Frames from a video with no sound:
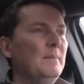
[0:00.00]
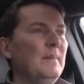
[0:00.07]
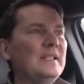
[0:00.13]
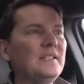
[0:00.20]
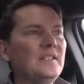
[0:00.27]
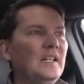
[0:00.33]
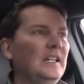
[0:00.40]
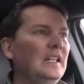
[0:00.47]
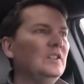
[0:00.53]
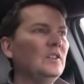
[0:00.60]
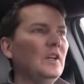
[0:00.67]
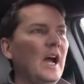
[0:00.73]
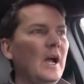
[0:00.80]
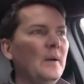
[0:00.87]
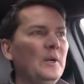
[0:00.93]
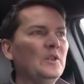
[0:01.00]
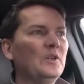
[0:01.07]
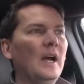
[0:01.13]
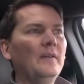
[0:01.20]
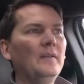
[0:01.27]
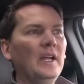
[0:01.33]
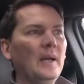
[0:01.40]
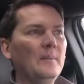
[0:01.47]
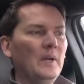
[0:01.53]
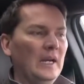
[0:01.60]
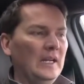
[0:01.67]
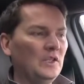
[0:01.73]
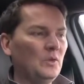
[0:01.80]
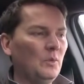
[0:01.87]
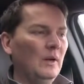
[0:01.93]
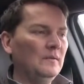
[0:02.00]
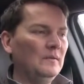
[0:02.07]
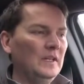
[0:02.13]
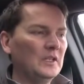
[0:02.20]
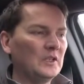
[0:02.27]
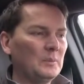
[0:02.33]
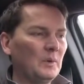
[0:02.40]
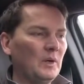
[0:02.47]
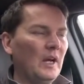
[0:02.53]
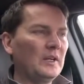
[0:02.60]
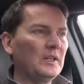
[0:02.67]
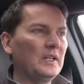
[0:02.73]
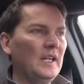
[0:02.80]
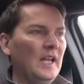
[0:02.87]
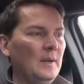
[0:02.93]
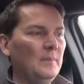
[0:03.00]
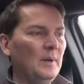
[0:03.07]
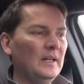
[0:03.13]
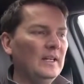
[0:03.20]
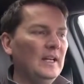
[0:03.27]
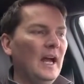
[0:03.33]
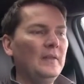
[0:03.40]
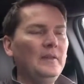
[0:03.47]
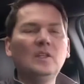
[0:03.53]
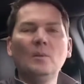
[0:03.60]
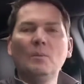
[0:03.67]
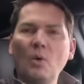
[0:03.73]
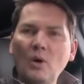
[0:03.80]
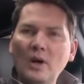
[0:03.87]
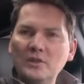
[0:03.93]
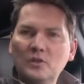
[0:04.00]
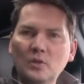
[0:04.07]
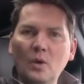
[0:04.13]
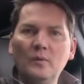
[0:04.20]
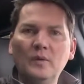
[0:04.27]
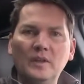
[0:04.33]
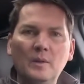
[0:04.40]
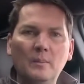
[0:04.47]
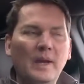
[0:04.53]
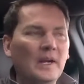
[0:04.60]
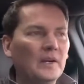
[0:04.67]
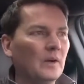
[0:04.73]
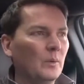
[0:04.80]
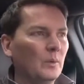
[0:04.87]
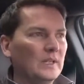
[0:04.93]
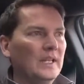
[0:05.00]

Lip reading: Mixed city and highway driving, I'm getting 12 liters per 100K, but I think the more I drove it, the better it